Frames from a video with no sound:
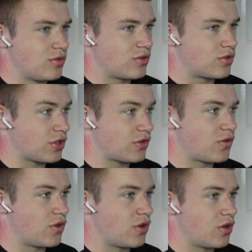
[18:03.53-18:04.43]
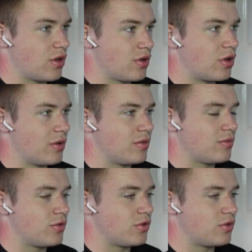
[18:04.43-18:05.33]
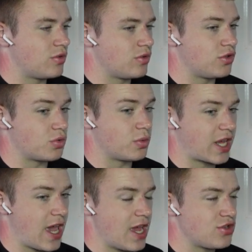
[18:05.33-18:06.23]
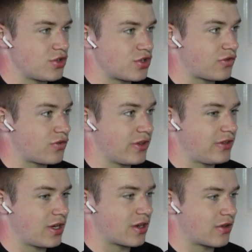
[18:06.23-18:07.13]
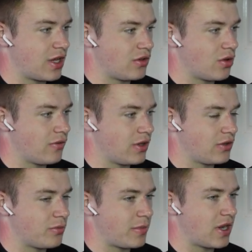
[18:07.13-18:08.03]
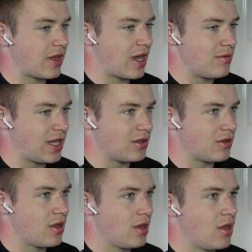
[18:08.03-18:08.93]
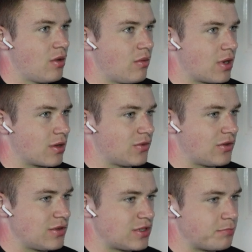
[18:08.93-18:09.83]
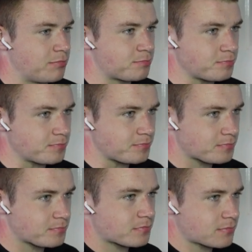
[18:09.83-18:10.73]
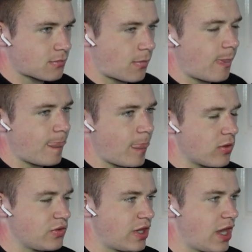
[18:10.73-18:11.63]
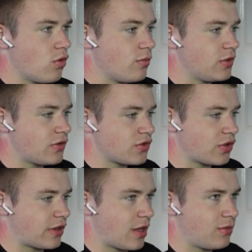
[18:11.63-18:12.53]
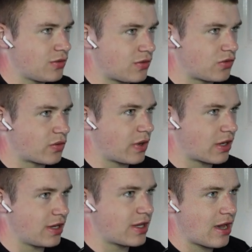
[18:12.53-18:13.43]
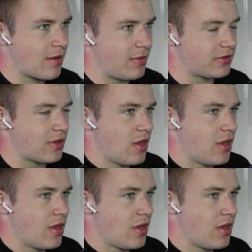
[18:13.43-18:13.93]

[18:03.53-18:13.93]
just for, or you don't want to get injured just for the sake of creating novelty. So bear that in mind when it comes to the gym. So yeah, hope you enjoyed the episode. So quick recap, it's